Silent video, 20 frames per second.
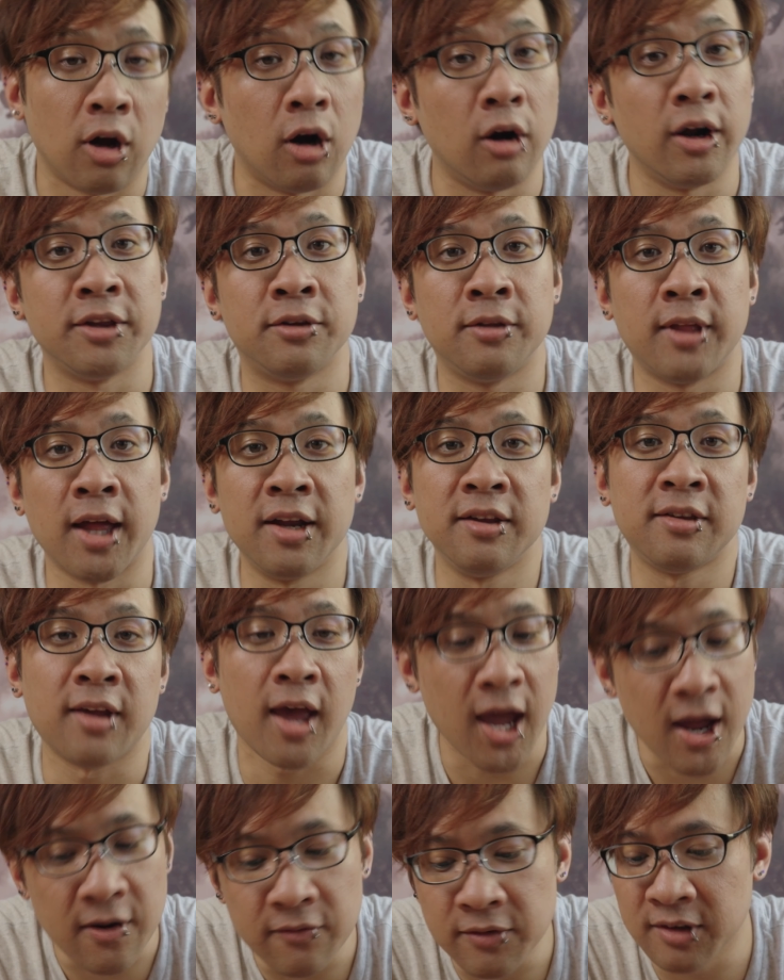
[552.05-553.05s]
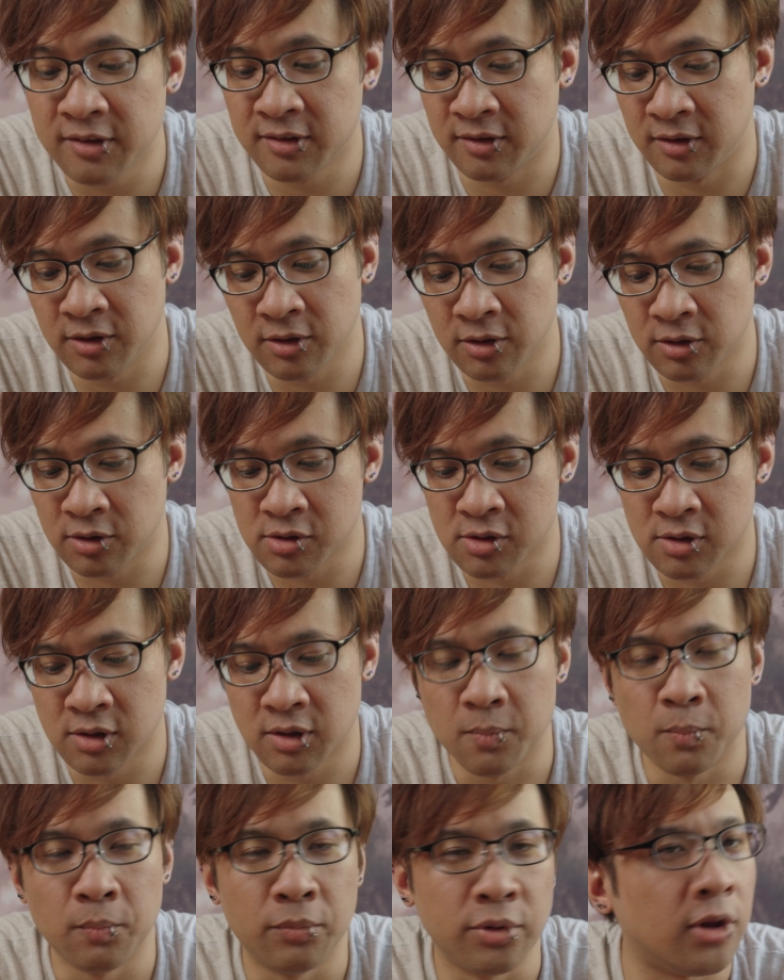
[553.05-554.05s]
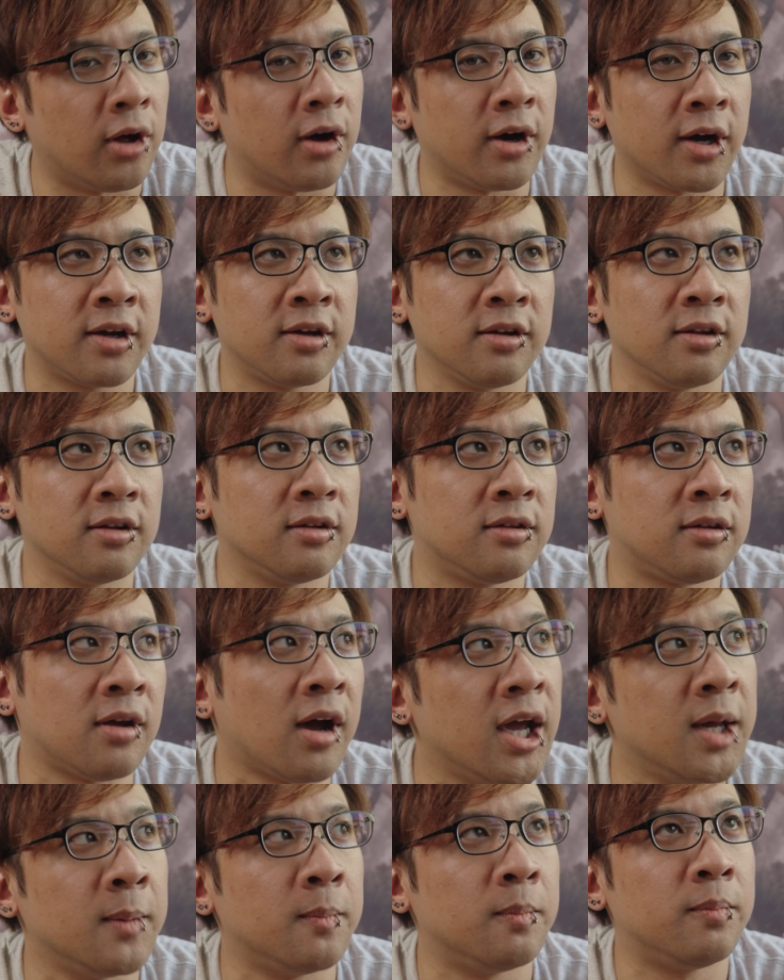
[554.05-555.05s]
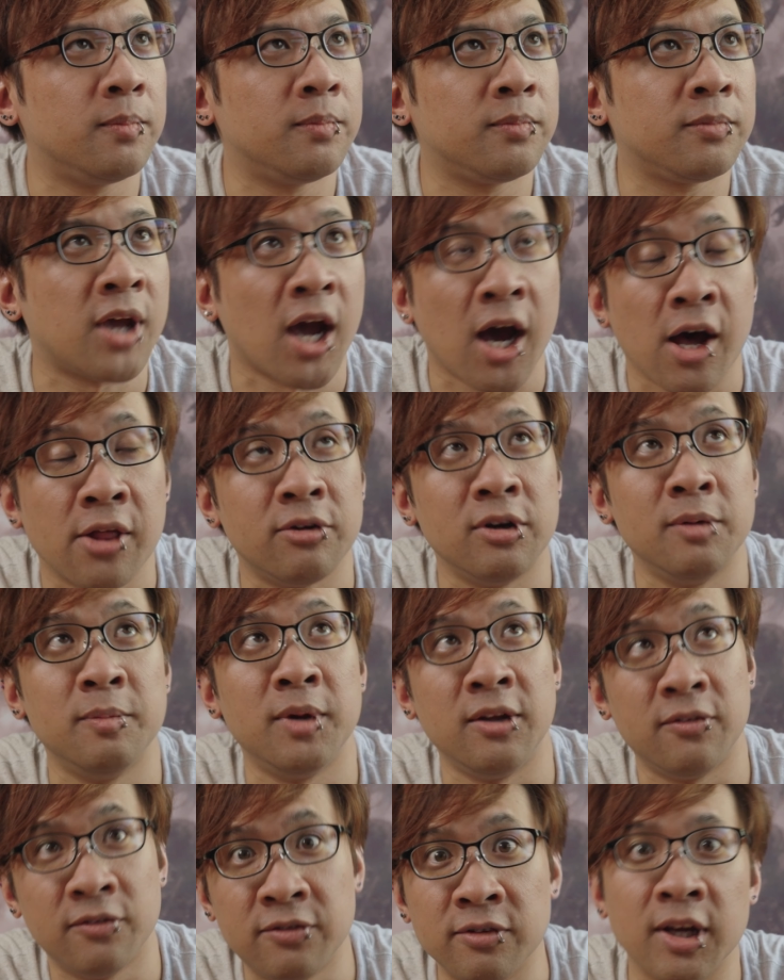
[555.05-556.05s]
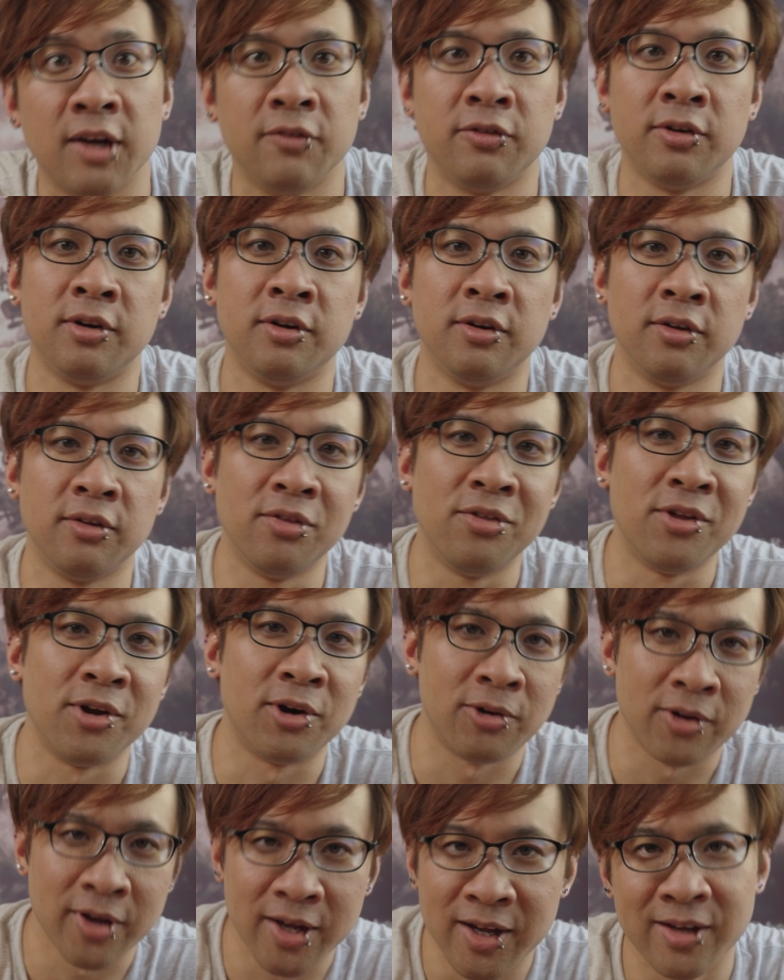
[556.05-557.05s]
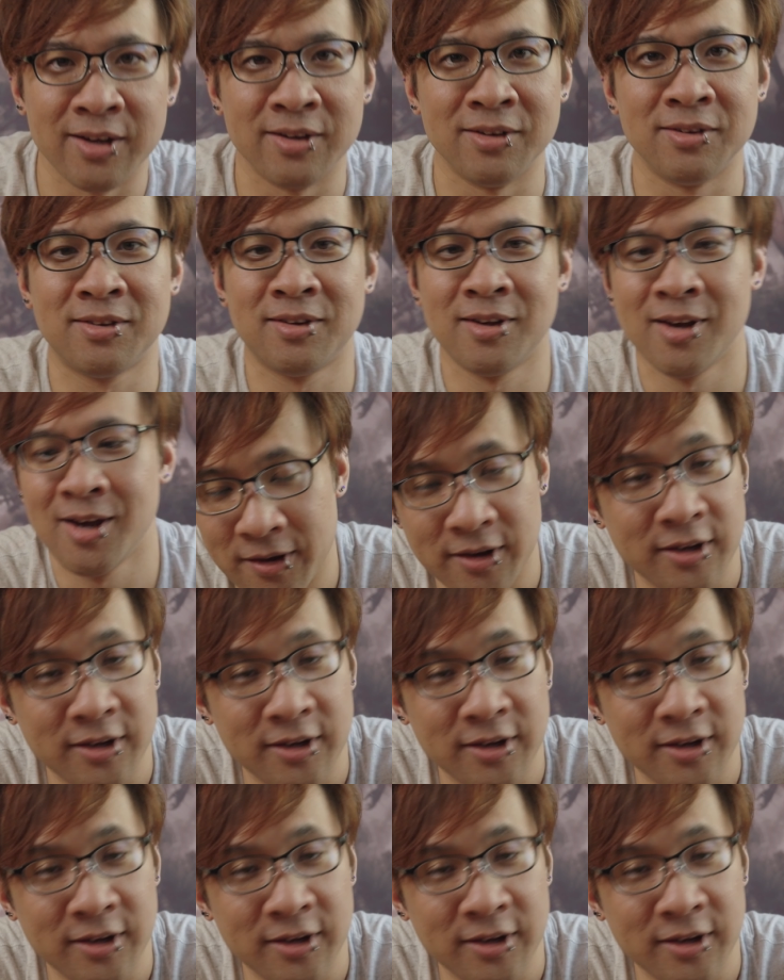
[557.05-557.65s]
All right, so that is every single block type Calorie Mate flavor there is.